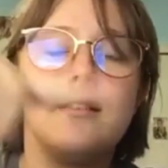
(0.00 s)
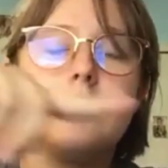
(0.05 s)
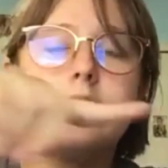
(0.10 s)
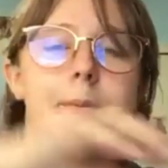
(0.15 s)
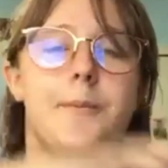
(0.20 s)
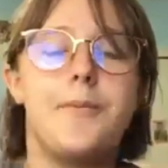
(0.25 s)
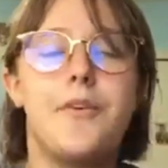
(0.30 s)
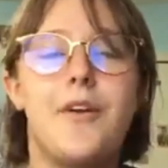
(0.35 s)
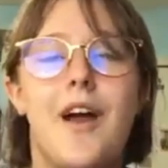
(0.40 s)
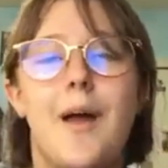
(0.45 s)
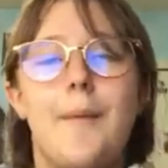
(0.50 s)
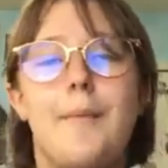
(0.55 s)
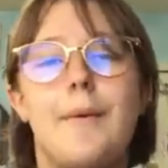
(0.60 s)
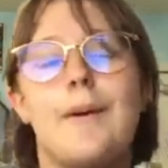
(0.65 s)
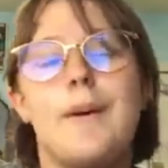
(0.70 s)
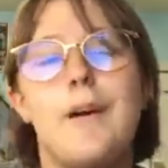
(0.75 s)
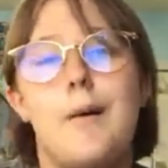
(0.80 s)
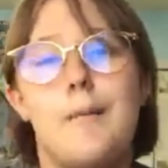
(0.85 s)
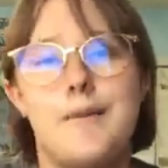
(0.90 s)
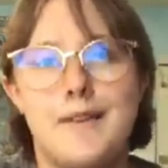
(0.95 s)
subscribe, and
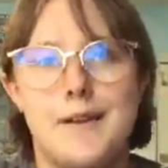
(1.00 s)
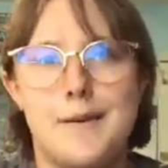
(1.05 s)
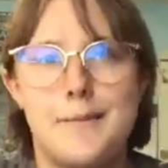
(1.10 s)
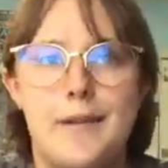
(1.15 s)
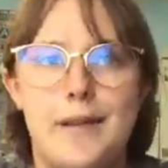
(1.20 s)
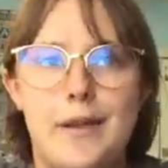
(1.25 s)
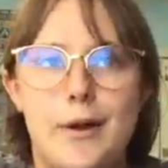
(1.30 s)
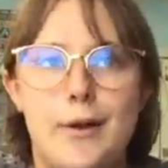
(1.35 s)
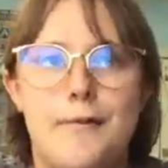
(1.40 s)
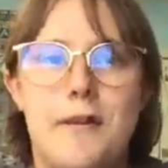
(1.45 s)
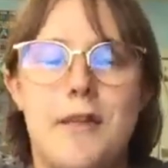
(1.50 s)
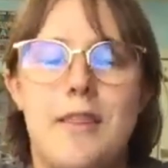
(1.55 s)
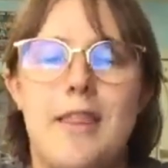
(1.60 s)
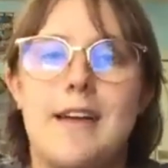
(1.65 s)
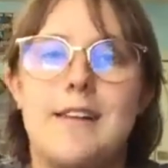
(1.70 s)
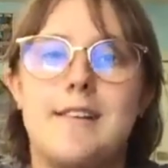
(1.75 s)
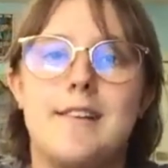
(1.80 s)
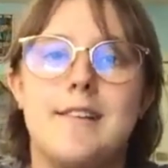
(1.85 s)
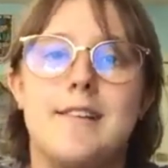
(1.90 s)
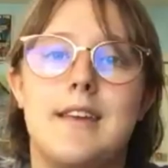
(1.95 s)
comment down below if you'd
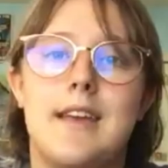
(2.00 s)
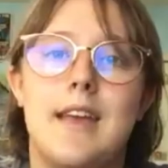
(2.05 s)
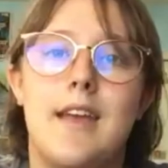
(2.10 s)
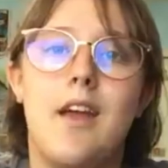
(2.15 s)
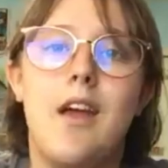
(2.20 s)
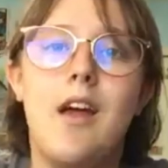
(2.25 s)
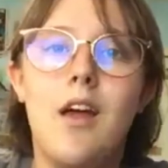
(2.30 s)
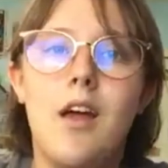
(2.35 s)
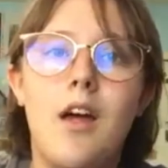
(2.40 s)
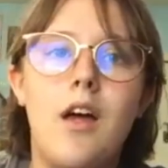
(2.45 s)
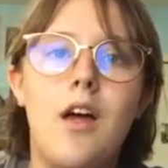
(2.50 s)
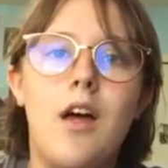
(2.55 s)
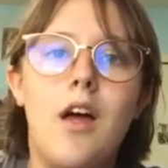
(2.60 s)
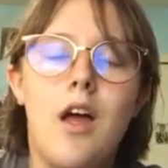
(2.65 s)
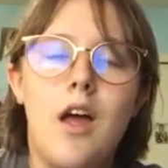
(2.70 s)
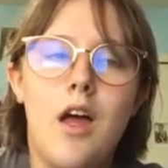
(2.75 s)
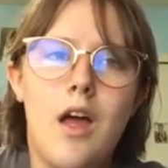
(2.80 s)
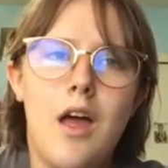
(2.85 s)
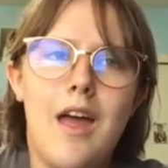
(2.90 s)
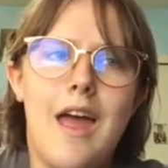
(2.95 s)
like to see
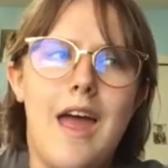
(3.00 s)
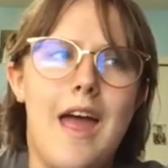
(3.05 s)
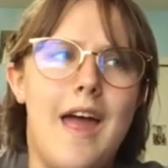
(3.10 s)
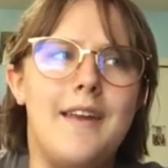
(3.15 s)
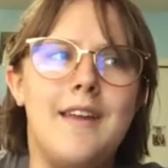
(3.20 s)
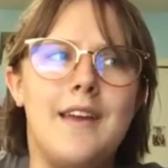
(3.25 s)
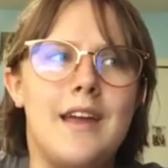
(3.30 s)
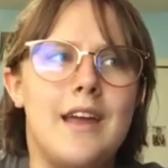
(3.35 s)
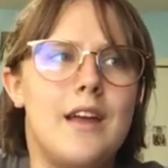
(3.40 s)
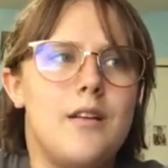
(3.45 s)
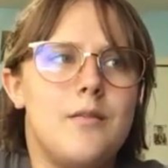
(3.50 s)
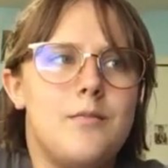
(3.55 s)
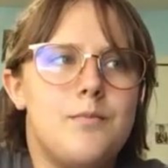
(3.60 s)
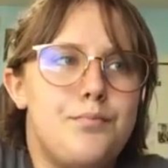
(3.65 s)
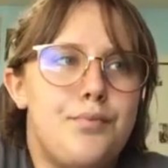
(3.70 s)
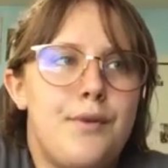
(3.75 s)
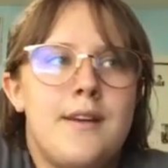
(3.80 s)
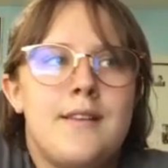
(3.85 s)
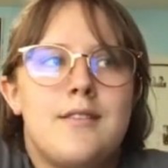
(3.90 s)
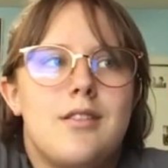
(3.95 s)
any
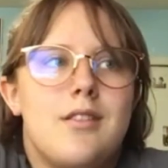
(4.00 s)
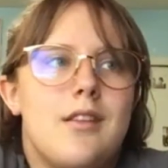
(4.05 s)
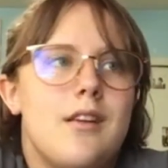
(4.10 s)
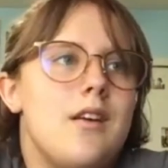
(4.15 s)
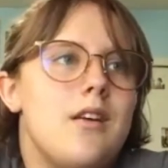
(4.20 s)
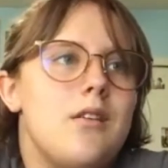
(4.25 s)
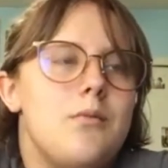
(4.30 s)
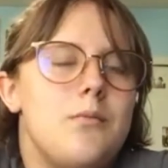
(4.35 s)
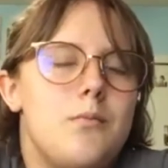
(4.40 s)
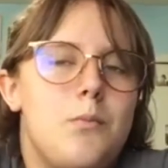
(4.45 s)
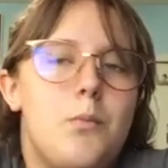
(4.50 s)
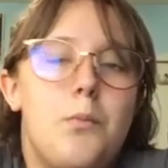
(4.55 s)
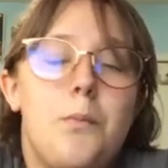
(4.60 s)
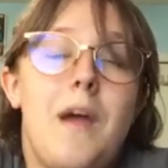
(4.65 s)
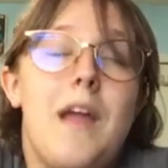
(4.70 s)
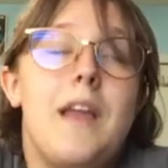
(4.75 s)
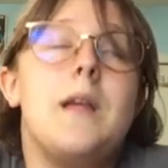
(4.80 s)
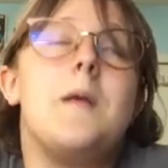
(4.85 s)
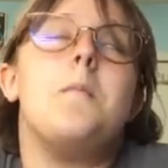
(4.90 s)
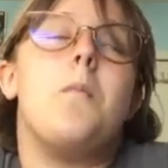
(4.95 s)

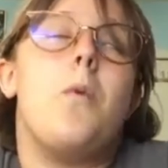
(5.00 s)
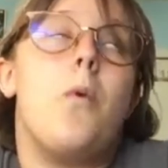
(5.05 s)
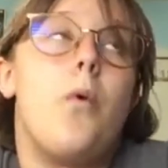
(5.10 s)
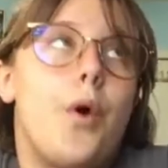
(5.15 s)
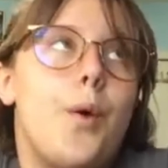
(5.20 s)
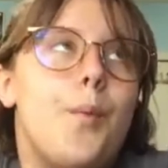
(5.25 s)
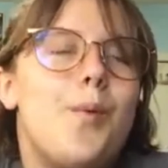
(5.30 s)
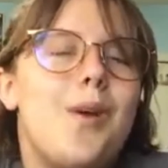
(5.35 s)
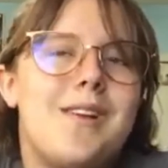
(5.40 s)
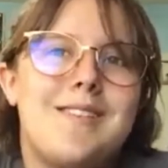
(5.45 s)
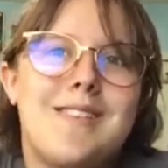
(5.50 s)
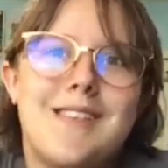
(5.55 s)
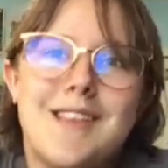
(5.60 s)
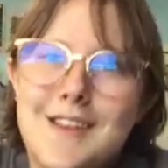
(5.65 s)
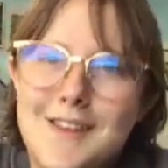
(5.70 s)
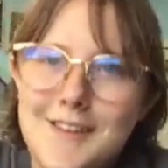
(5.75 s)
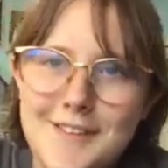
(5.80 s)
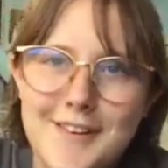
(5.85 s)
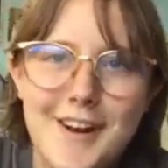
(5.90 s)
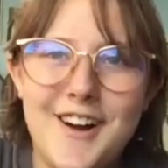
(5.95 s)
more bracelet
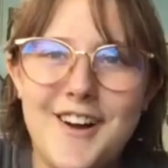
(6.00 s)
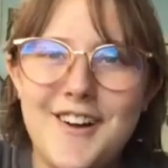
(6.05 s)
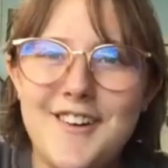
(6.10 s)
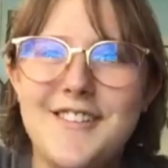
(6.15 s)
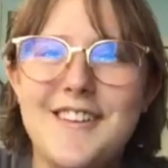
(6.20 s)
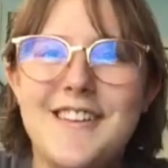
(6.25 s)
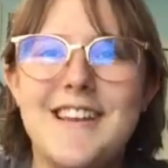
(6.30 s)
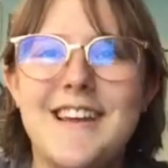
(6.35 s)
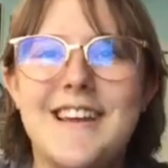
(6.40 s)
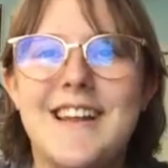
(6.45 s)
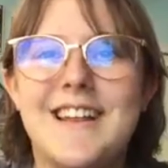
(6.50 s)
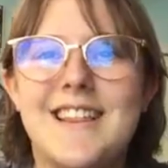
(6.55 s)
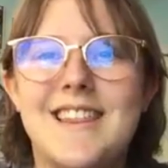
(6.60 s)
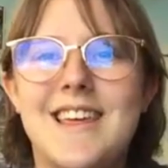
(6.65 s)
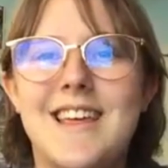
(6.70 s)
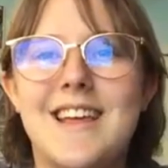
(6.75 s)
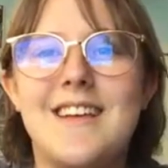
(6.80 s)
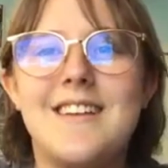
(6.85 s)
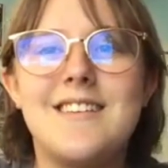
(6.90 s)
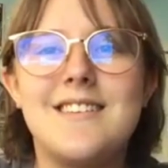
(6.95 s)
related
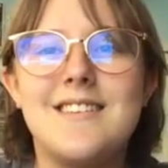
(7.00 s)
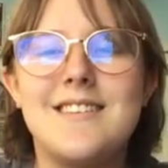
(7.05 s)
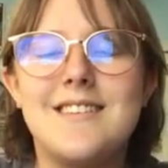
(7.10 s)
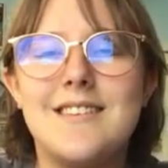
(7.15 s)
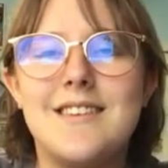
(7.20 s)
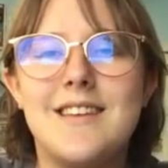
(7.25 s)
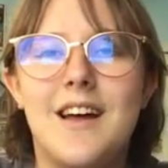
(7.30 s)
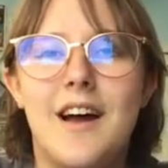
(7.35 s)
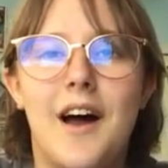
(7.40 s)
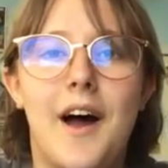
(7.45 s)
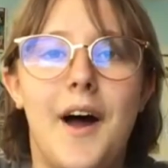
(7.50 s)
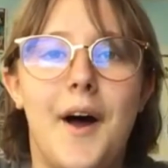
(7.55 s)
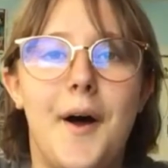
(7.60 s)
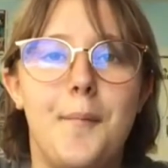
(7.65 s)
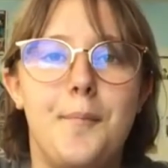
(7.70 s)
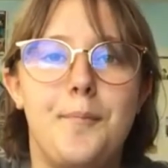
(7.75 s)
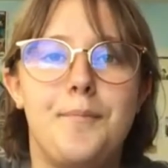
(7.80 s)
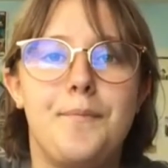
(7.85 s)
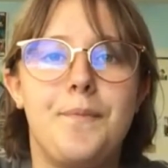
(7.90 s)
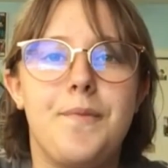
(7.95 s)
things.
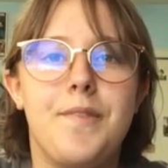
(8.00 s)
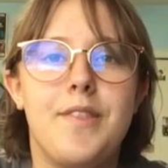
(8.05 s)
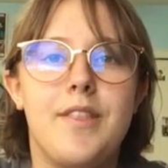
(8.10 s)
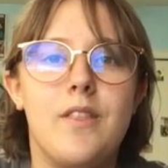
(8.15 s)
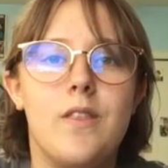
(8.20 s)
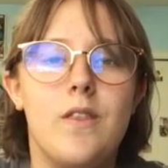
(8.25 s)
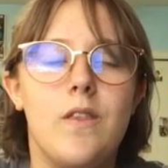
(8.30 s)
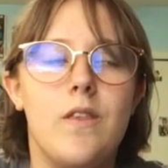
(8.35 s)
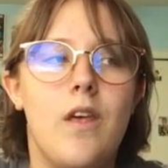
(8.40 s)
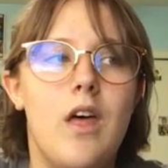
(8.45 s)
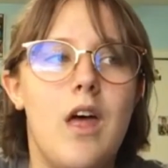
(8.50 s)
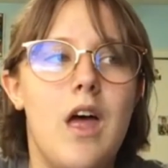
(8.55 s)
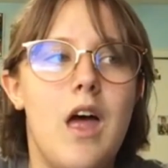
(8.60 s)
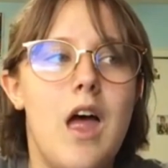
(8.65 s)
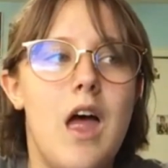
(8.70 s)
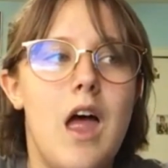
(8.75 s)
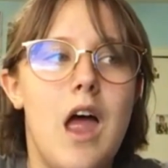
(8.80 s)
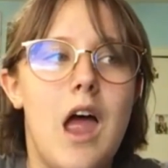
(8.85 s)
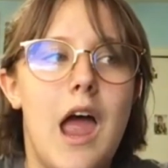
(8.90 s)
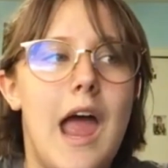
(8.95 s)

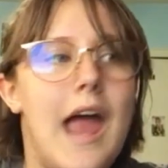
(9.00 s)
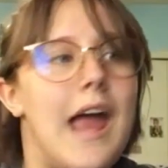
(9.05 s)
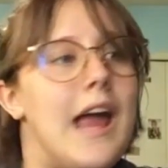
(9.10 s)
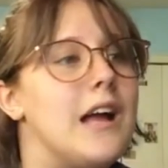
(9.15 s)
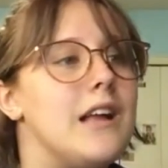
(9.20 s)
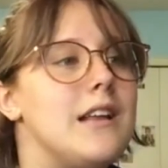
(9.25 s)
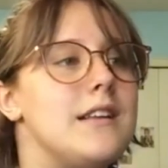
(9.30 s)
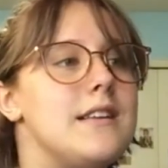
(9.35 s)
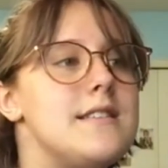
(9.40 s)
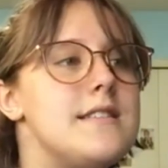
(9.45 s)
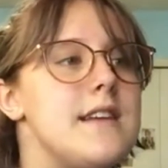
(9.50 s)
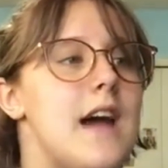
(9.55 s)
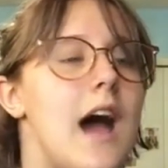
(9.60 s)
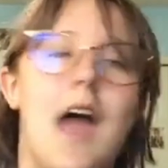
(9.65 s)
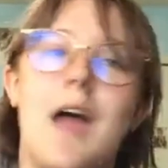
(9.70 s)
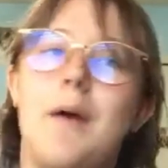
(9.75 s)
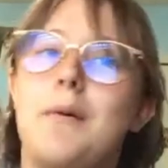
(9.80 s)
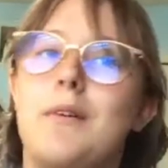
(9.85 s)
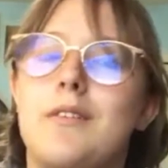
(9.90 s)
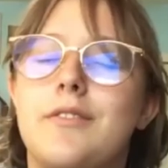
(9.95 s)
And
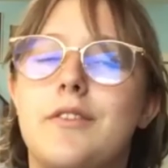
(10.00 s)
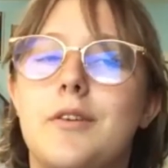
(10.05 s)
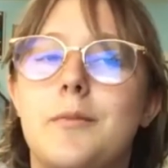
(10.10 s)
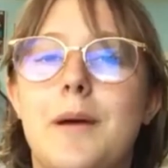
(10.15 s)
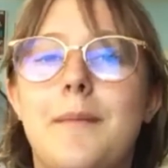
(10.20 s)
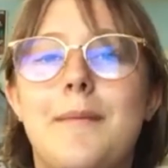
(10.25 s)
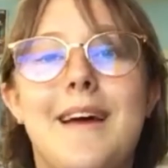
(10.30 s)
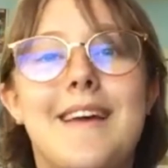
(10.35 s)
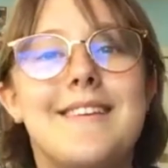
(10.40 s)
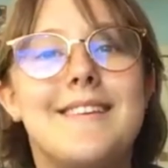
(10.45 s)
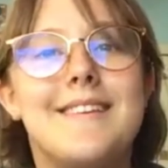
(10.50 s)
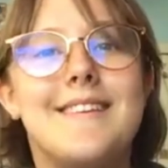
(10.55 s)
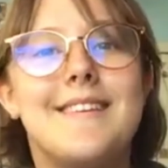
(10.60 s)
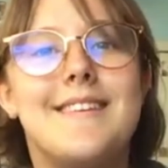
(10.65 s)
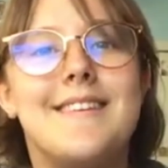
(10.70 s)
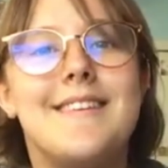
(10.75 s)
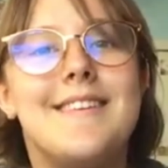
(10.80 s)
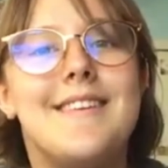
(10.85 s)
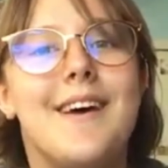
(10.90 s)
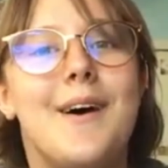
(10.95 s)
I will do my best.
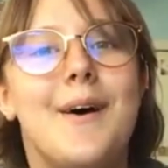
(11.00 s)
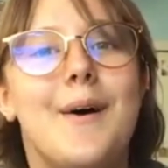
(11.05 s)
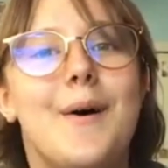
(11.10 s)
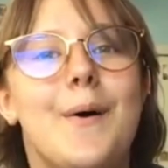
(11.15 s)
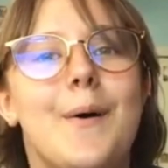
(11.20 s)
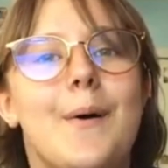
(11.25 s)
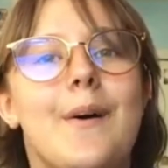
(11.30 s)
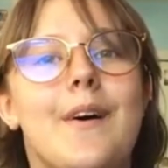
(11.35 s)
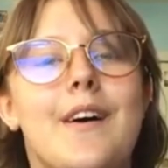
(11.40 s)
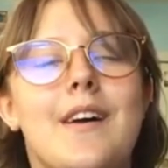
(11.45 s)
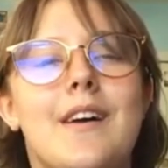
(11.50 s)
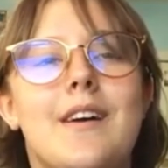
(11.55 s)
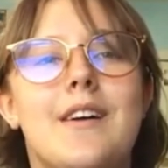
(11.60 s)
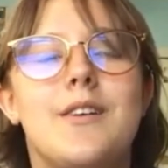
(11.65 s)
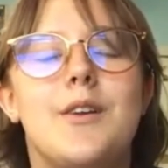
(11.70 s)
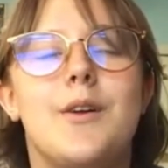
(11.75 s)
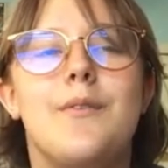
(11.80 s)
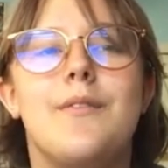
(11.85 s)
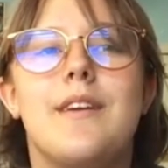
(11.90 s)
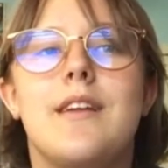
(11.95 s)
So
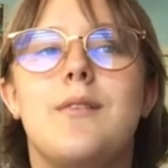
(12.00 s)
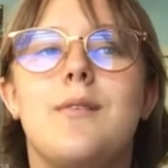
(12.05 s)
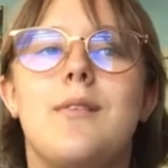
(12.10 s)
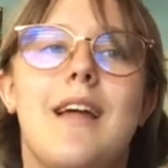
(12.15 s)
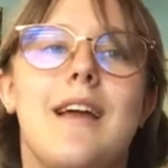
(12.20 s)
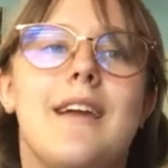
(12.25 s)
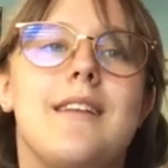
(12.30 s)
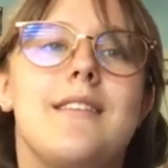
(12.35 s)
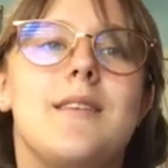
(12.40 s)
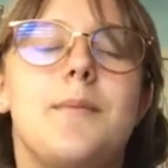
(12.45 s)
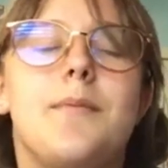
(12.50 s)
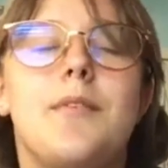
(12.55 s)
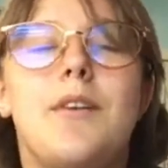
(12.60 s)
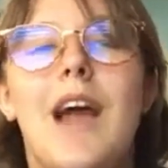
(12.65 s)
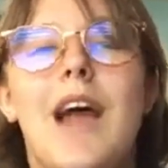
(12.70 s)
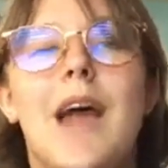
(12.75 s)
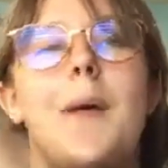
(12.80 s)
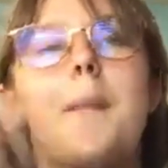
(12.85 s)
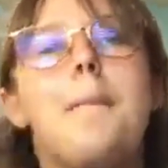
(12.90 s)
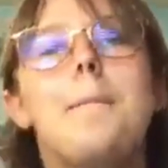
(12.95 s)
don't forget to like and
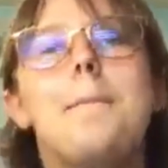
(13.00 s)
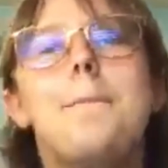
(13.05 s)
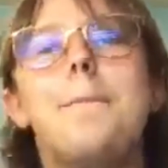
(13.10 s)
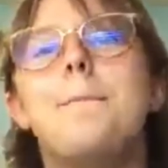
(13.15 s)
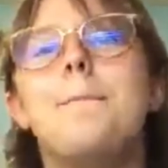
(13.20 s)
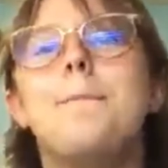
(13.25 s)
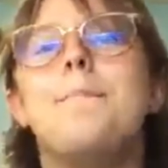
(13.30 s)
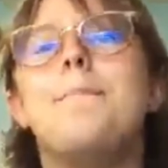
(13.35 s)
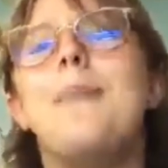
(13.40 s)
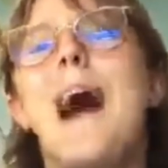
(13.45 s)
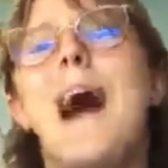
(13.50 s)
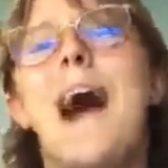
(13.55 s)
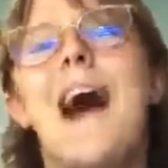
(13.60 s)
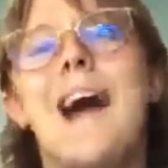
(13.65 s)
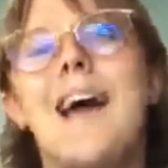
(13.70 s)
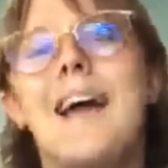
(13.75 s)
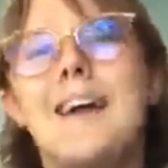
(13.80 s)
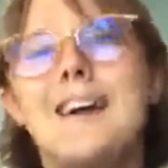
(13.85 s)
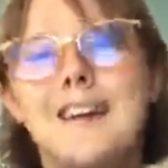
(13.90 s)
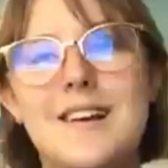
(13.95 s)
subscribe.
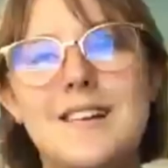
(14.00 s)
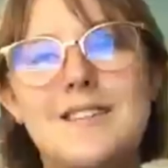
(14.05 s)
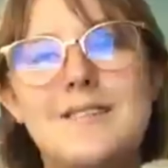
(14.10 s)
Bye!